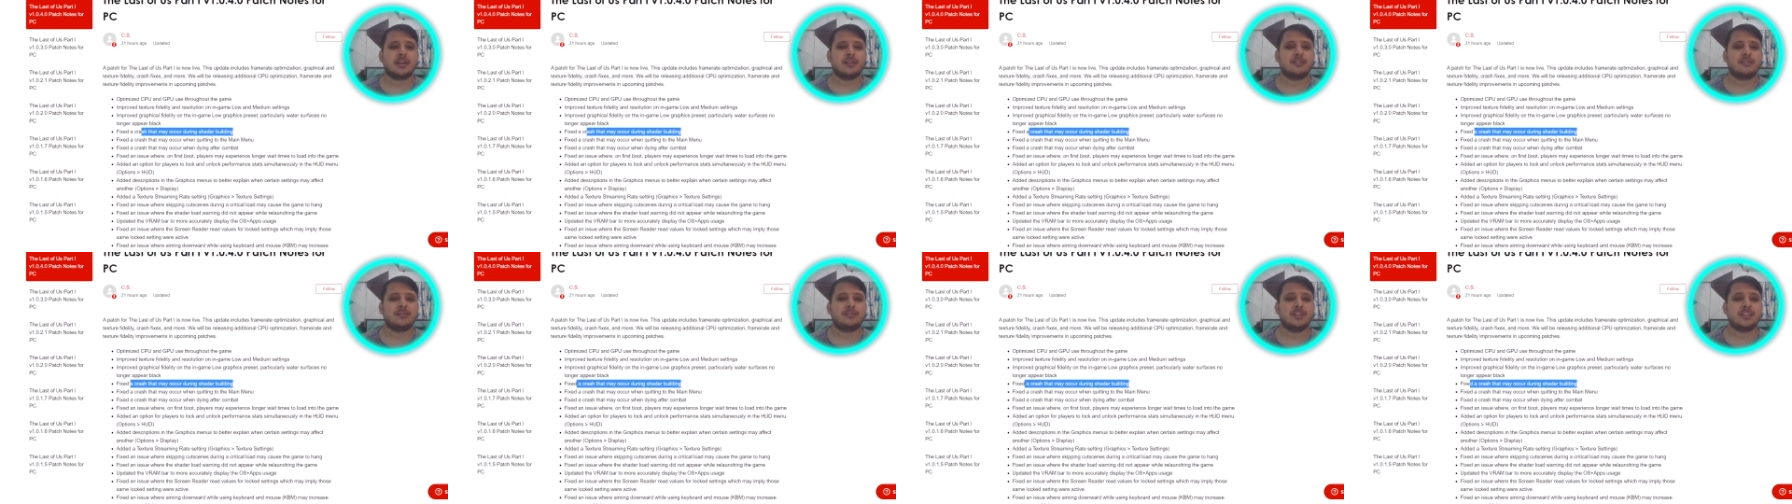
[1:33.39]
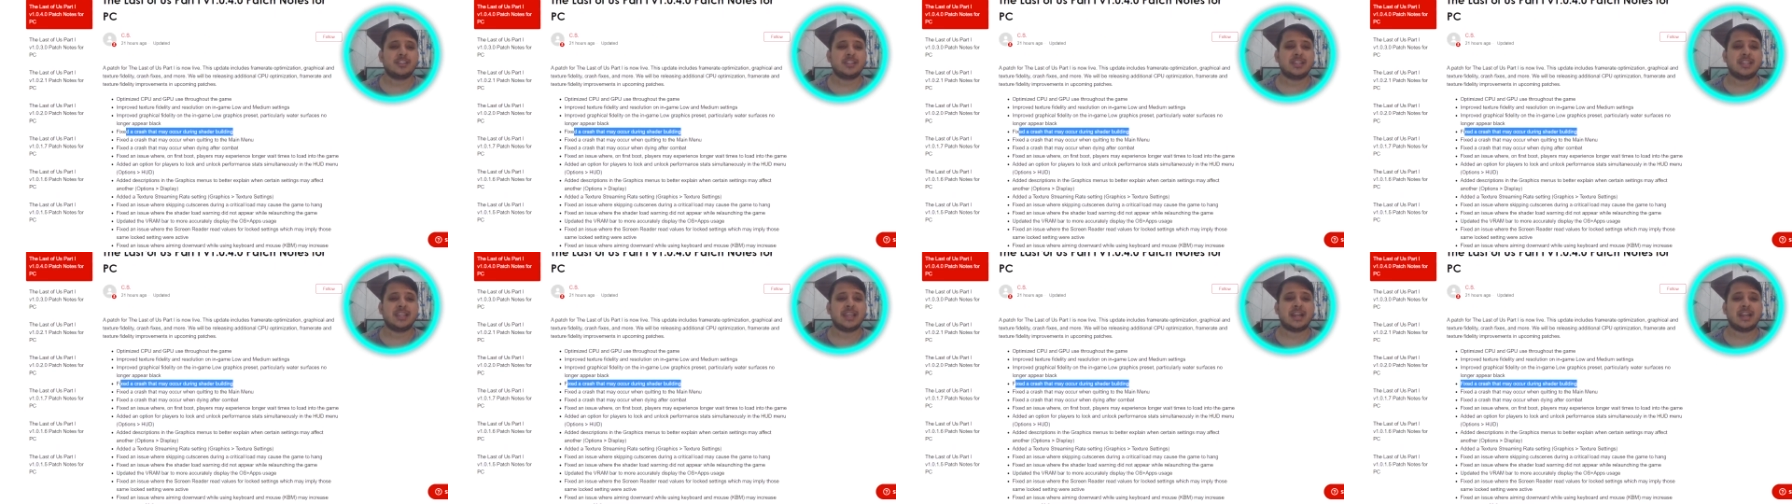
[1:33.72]

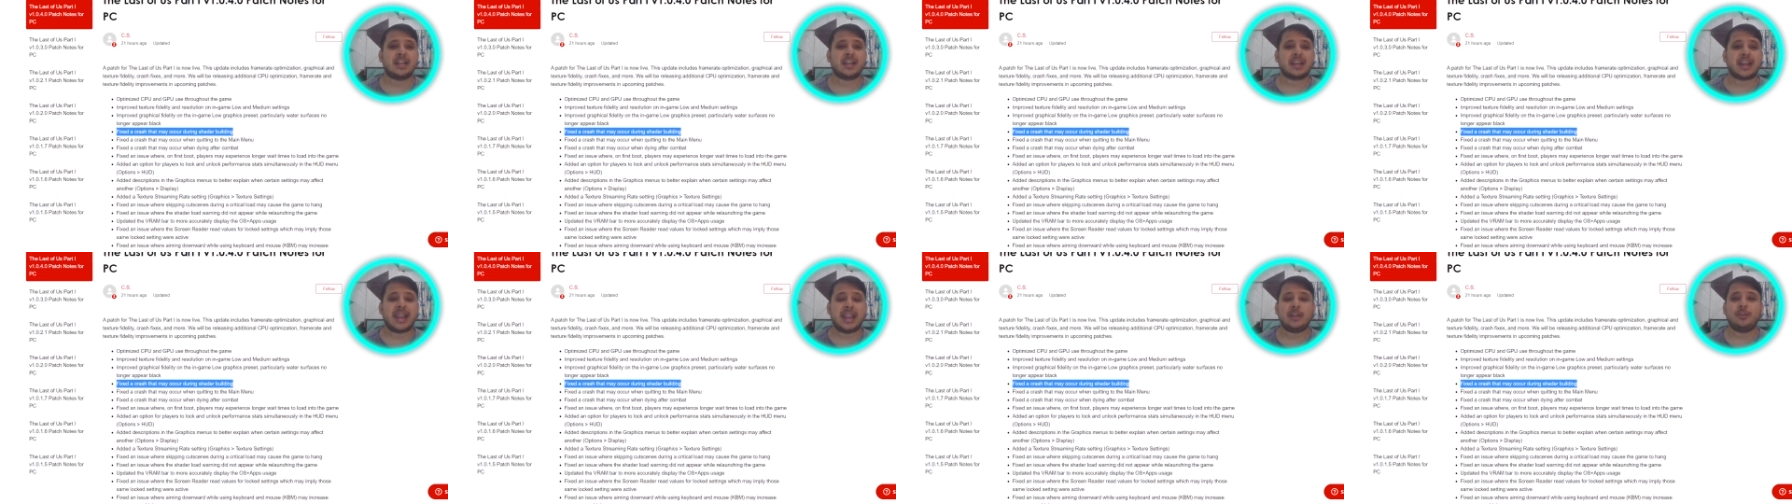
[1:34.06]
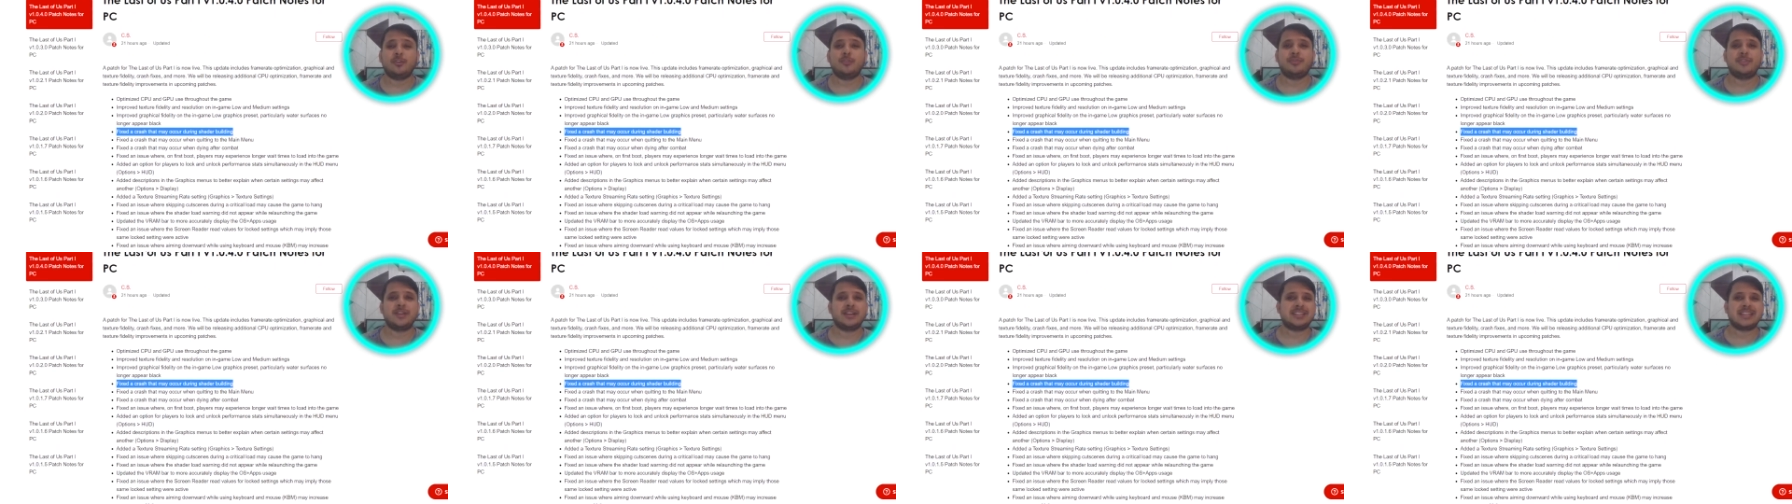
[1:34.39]
which they are trying
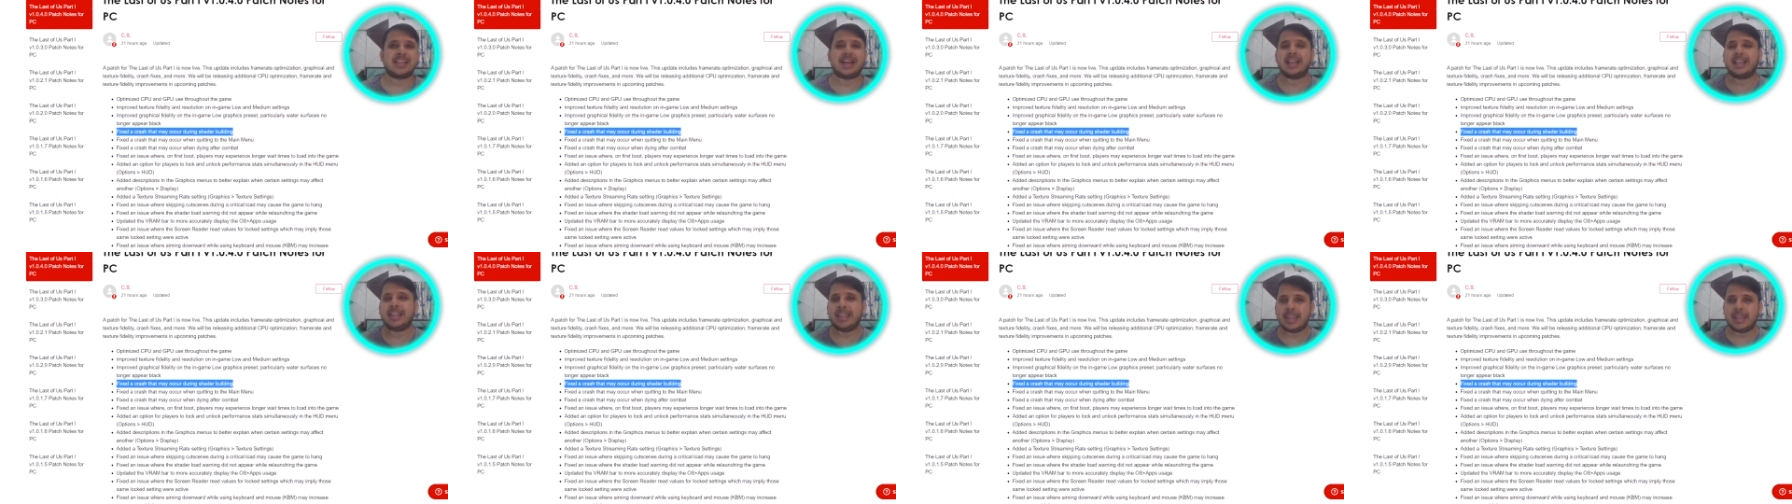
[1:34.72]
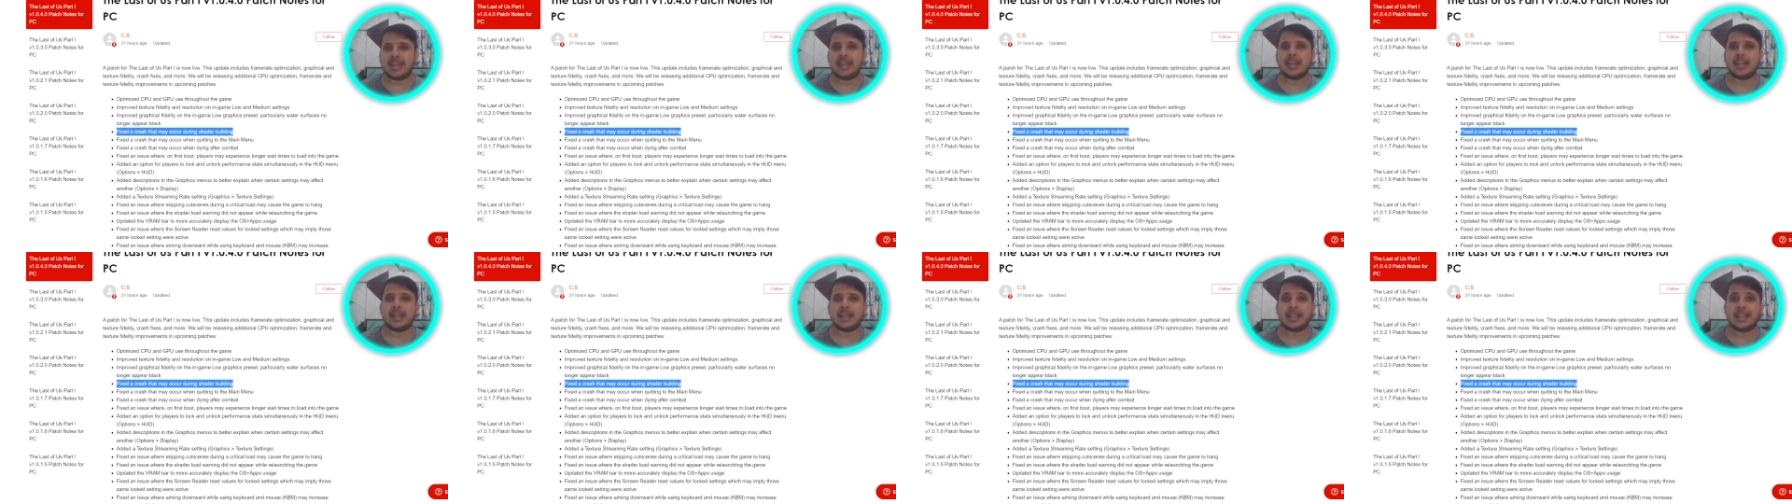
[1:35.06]
to fix
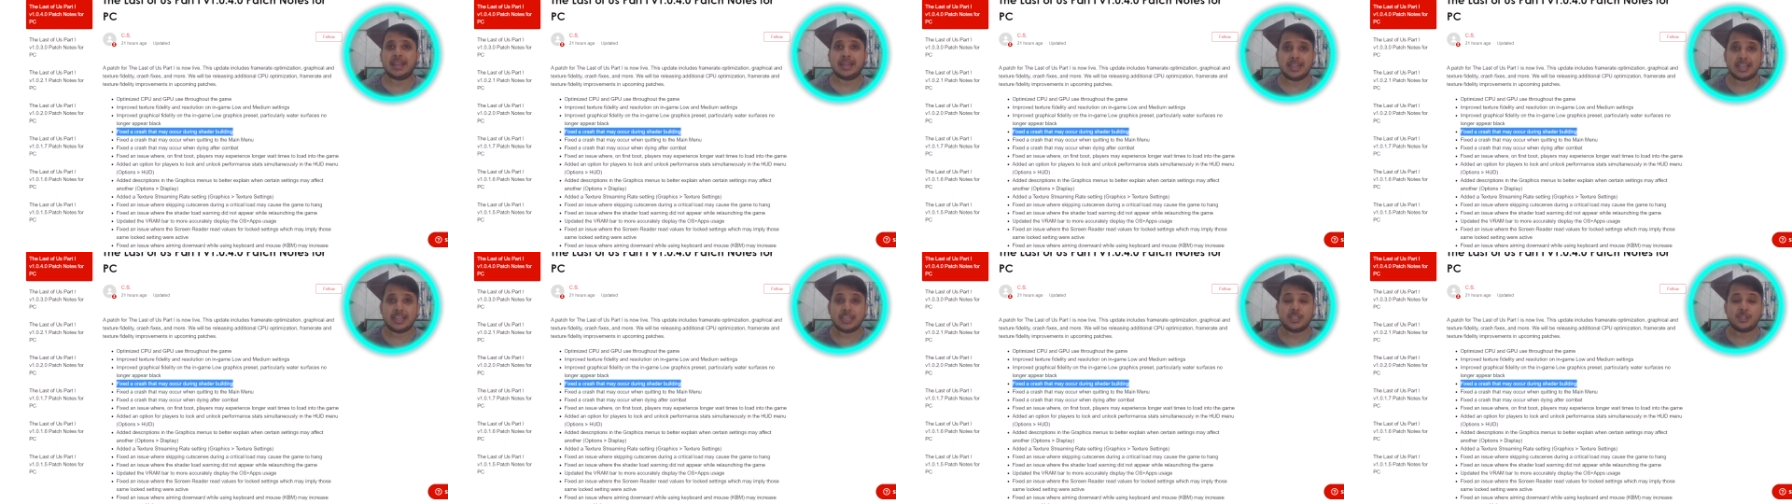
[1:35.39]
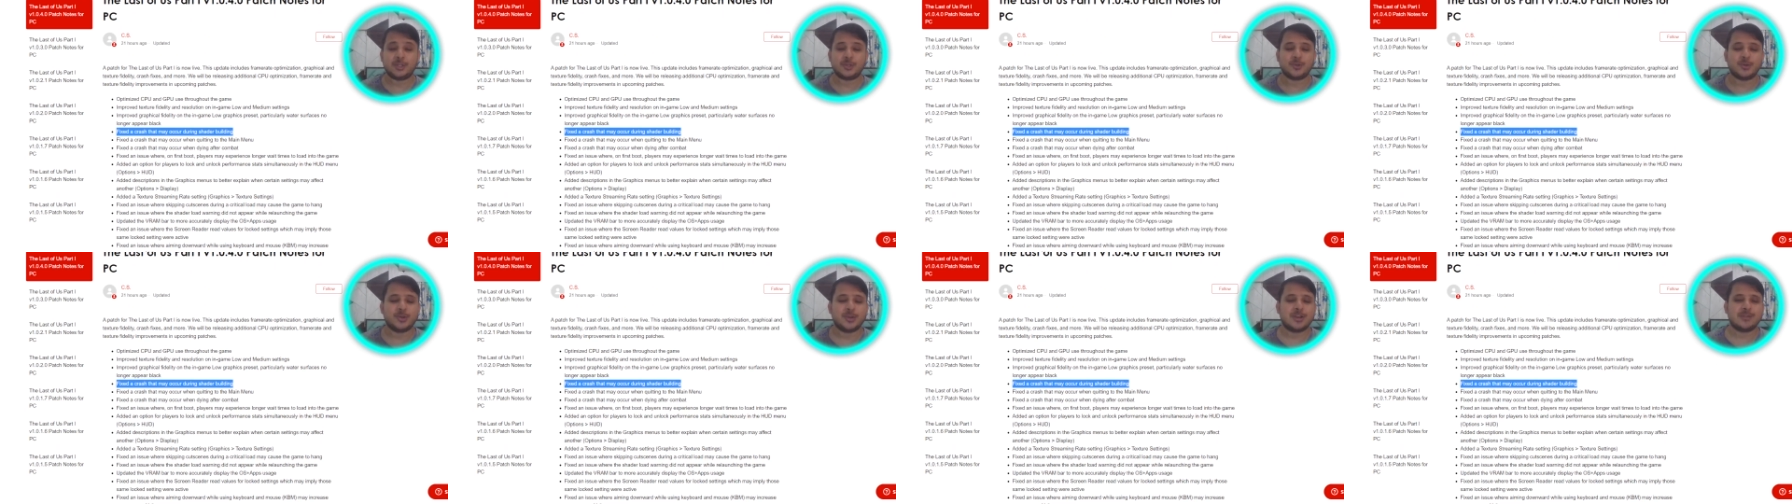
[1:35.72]
again and again
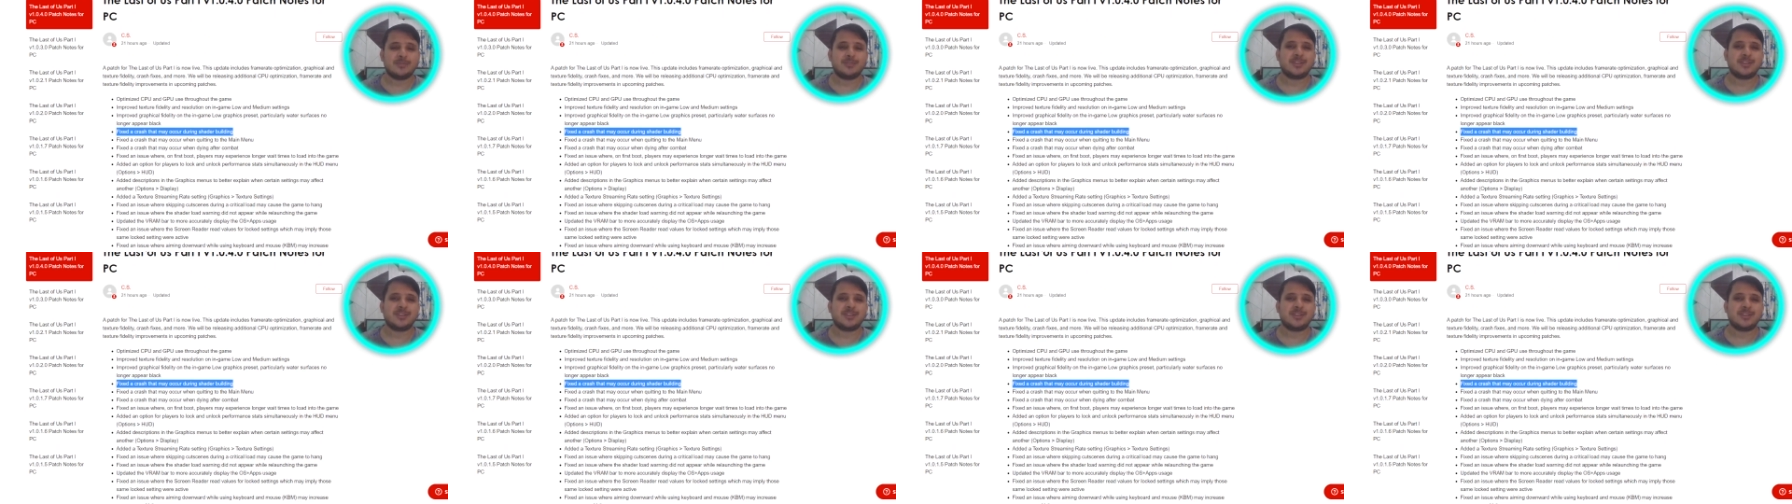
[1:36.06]
issue